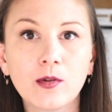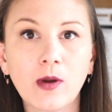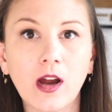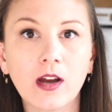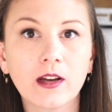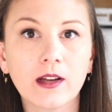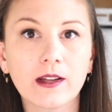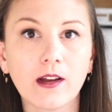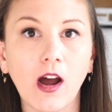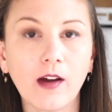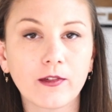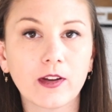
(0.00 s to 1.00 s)
are
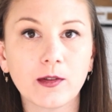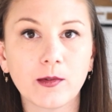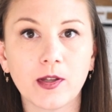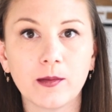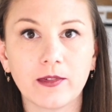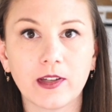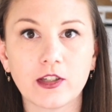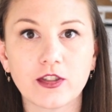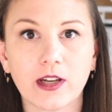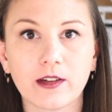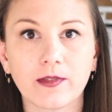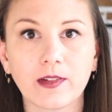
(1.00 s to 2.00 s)
offering rooms in a
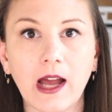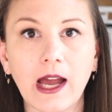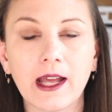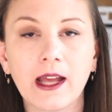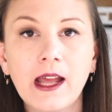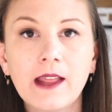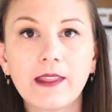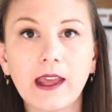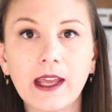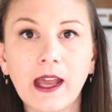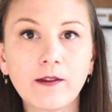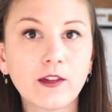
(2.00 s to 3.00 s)
shared flat, they
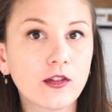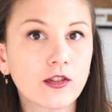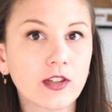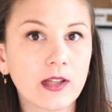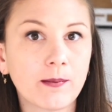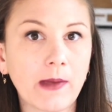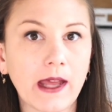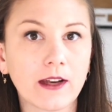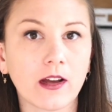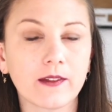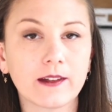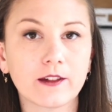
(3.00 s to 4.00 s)
have usually been
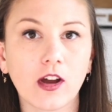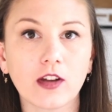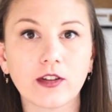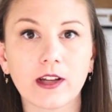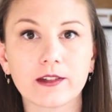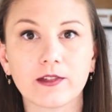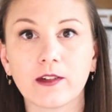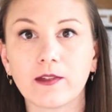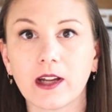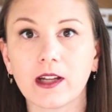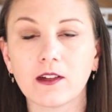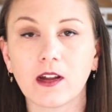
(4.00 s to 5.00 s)
on these contracts for a
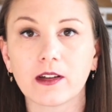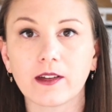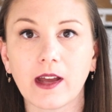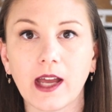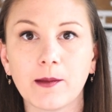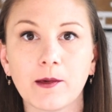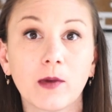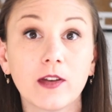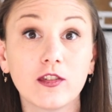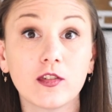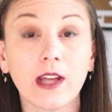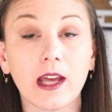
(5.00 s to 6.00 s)
very long time. And once
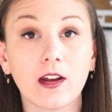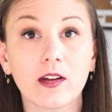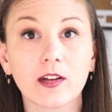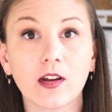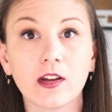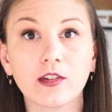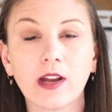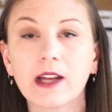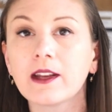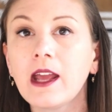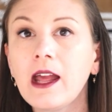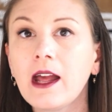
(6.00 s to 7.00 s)
you get on a
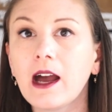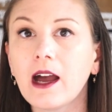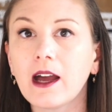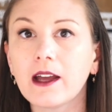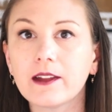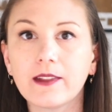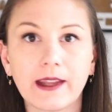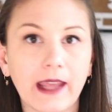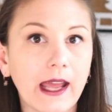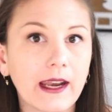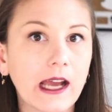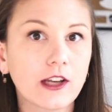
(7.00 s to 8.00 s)
contract, they
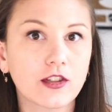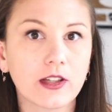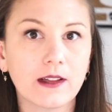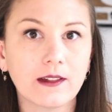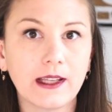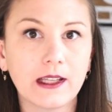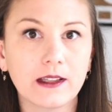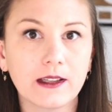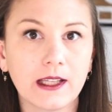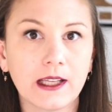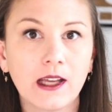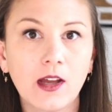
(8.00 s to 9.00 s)
can't actually
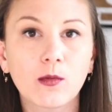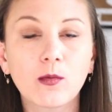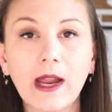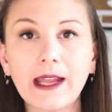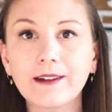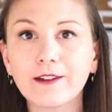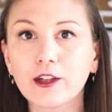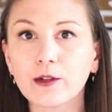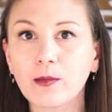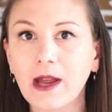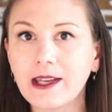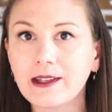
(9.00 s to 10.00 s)
legally raise your
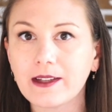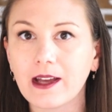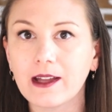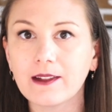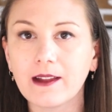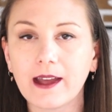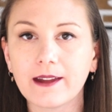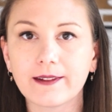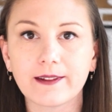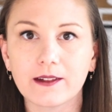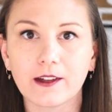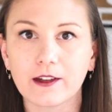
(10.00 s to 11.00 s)
rent unless
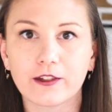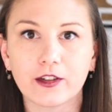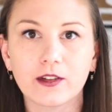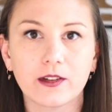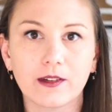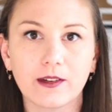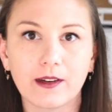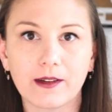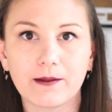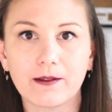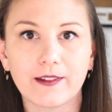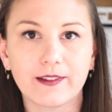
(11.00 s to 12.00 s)
there are certain
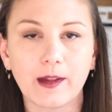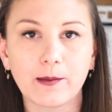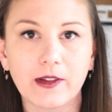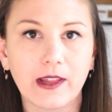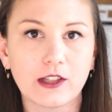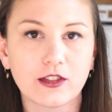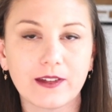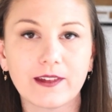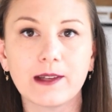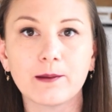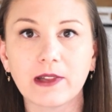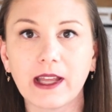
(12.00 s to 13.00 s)
stipulations
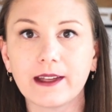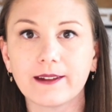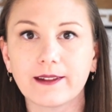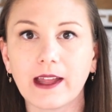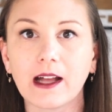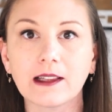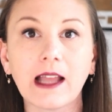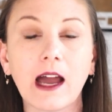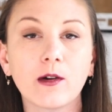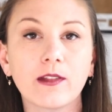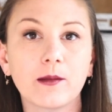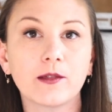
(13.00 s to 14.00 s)
in place that
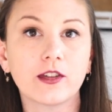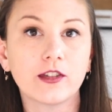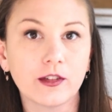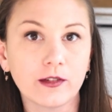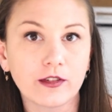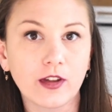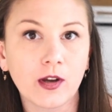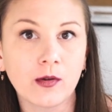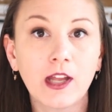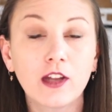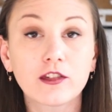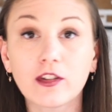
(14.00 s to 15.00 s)
allow them to do so.
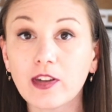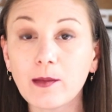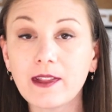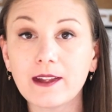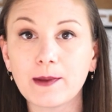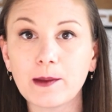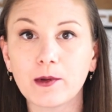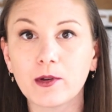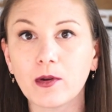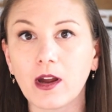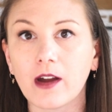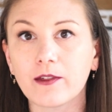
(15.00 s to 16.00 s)
So some of these people who
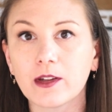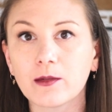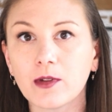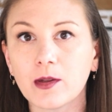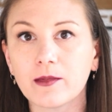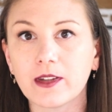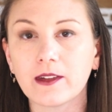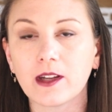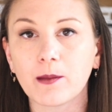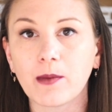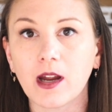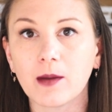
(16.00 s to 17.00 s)
are offering rooms in their
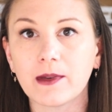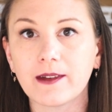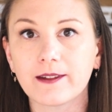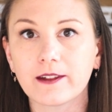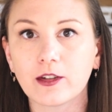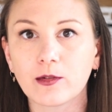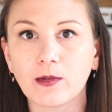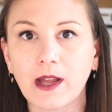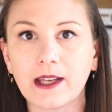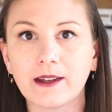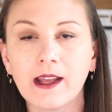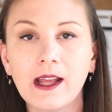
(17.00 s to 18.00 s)
apartments to
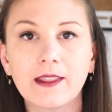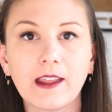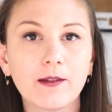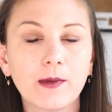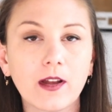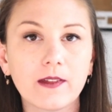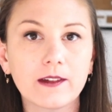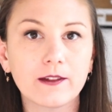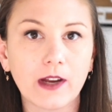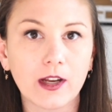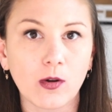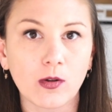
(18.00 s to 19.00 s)
rent, they've been on these
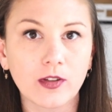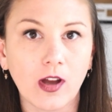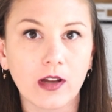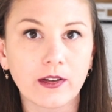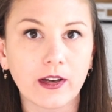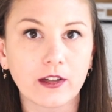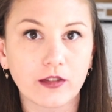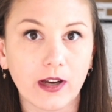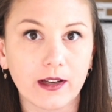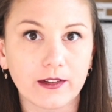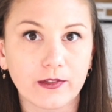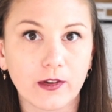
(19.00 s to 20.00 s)
very old
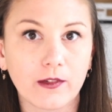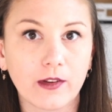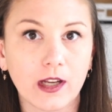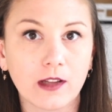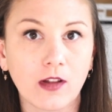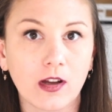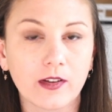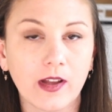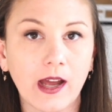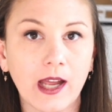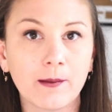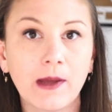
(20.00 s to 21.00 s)
contracts for a very long
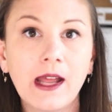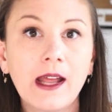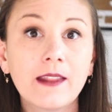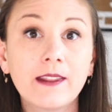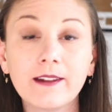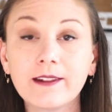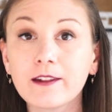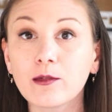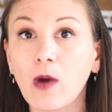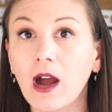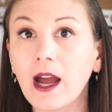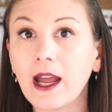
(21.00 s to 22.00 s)
time. This is
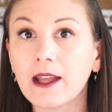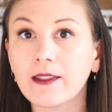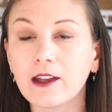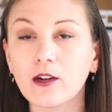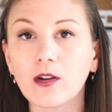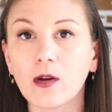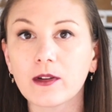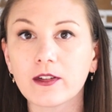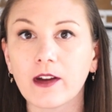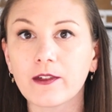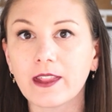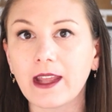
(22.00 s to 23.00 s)
why they don't always
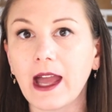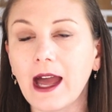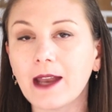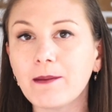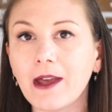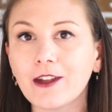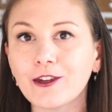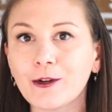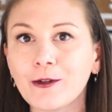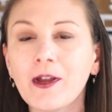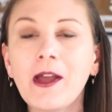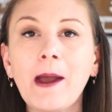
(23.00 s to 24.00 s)
offer the
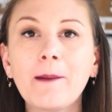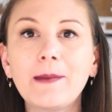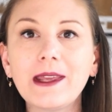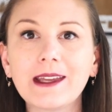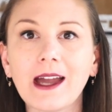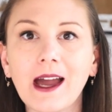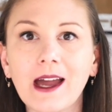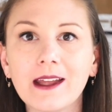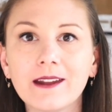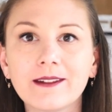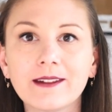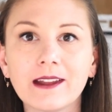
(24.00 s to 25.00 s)
Anmeldung,
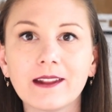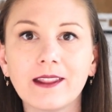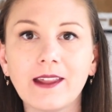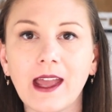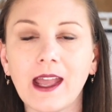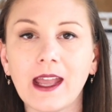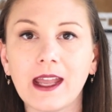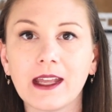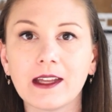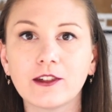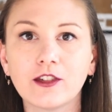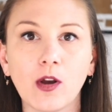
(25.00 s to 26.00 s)
because
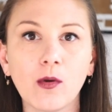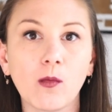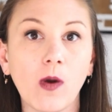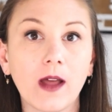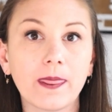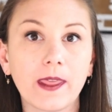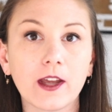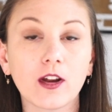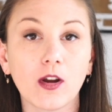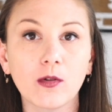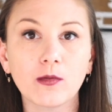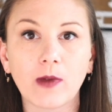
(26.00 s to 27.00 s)
they don't want their
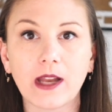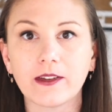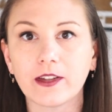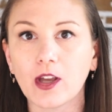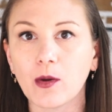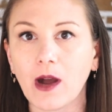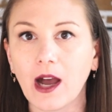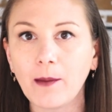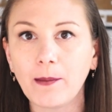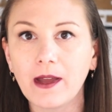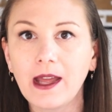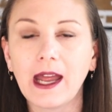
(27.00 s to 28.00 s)
own rent to go
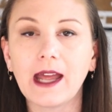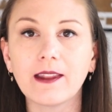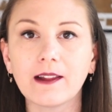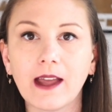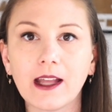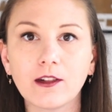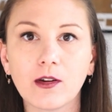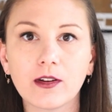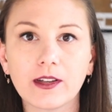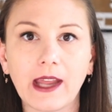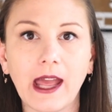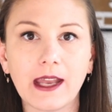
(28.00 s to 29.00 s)
up, and the landlord
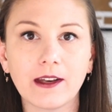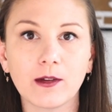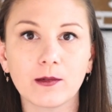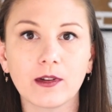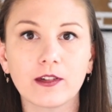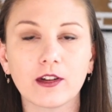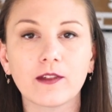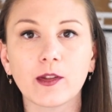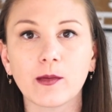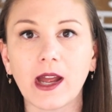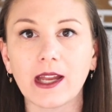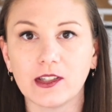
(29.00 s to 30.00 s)
can reserve the
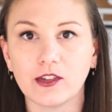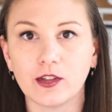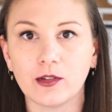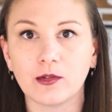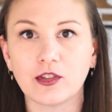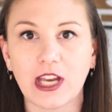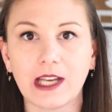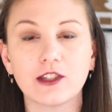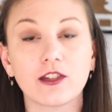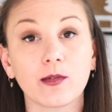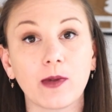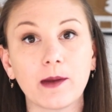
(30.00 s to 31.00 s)
right to change
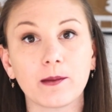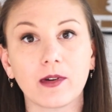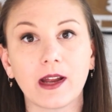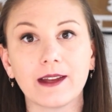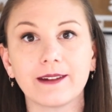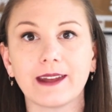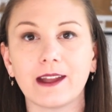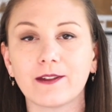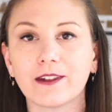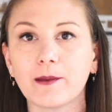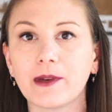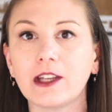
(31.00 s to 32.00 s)
the rent price if
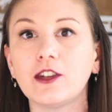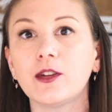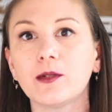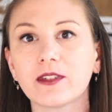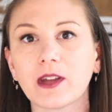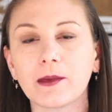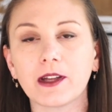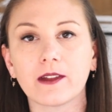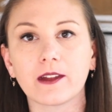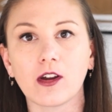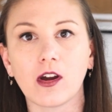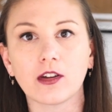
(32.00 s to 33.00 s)
somebody new is coming on the
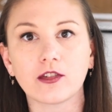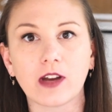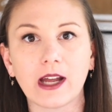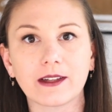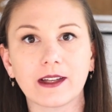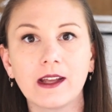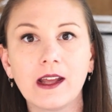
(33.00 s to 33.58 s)
contract.